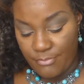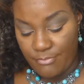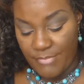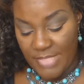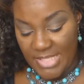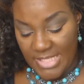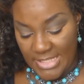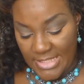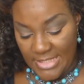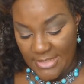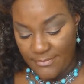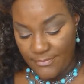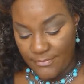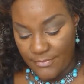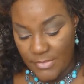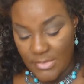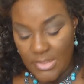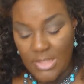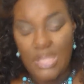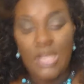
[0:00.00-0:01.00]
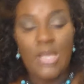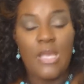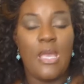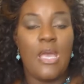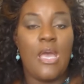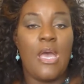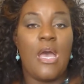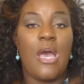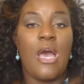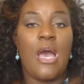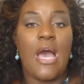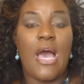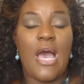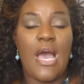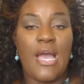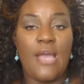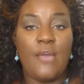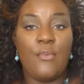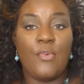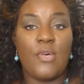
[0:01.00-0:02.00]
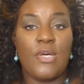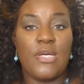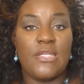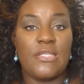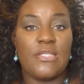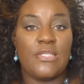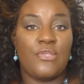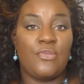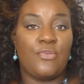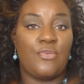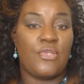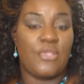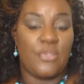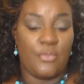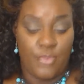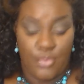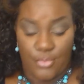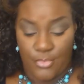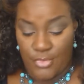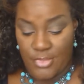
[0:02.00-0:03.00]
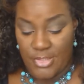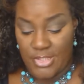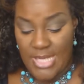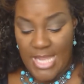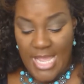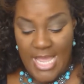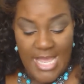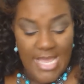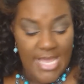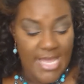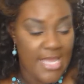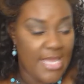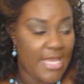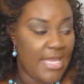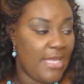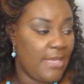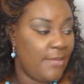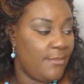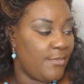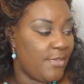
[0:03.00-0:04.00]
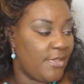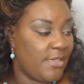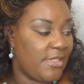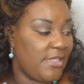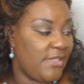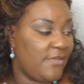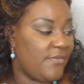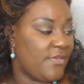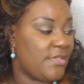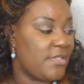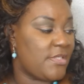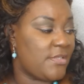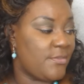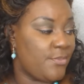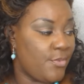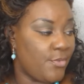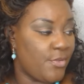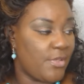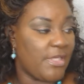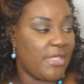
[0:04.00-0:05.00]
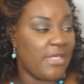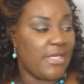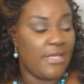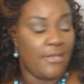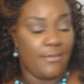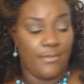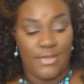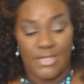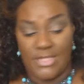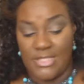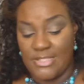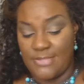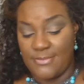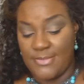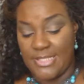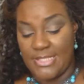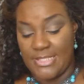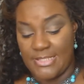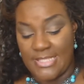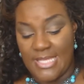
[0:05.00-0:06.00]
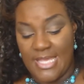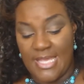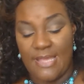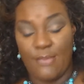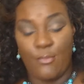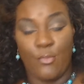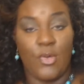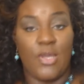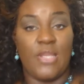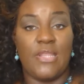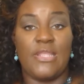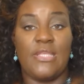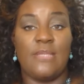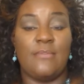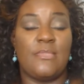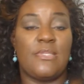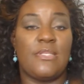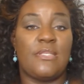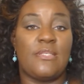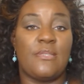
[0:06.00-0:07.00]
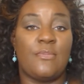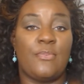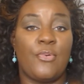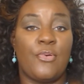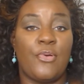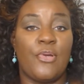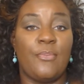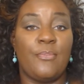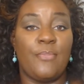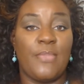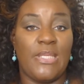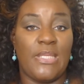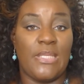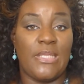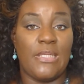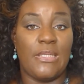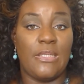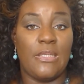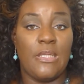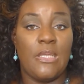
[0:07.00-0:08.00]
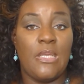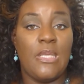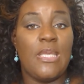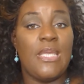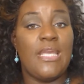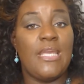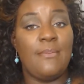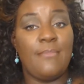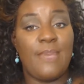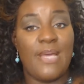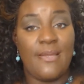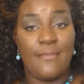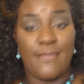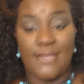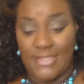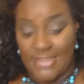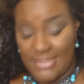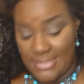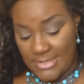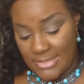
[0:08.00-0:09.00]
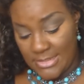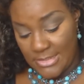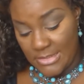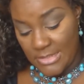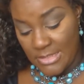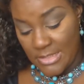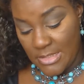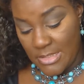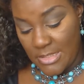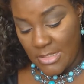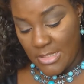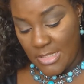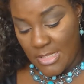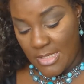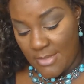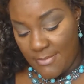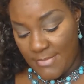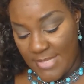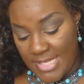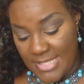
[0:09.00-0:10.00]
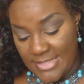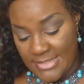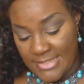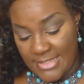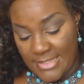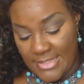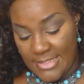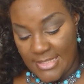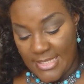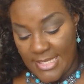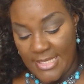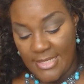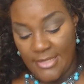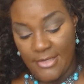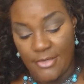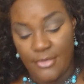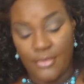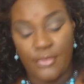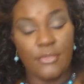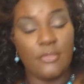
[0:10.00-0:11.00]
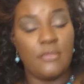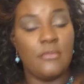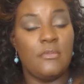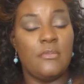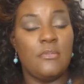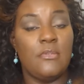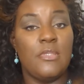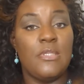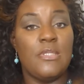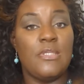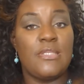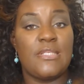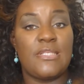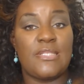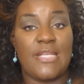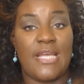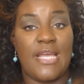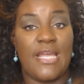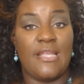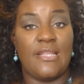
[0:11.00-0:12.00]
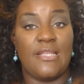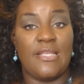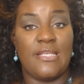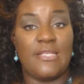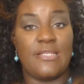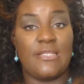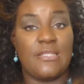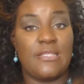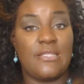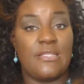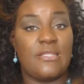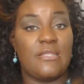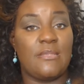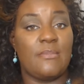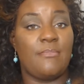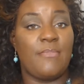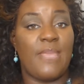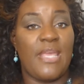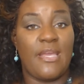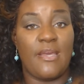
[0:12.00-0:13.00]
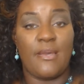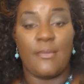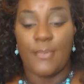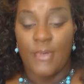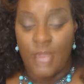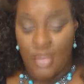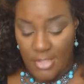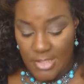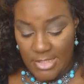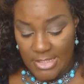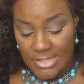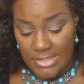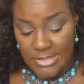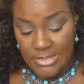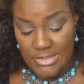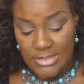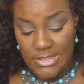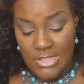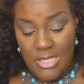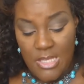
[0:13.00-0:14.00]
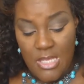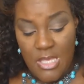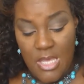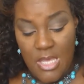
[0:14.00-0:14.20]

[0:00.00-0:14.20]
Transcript: Me, I want to support, I believe in supporting companies because I want them to support me in my business as a hair stylist, makeup artist.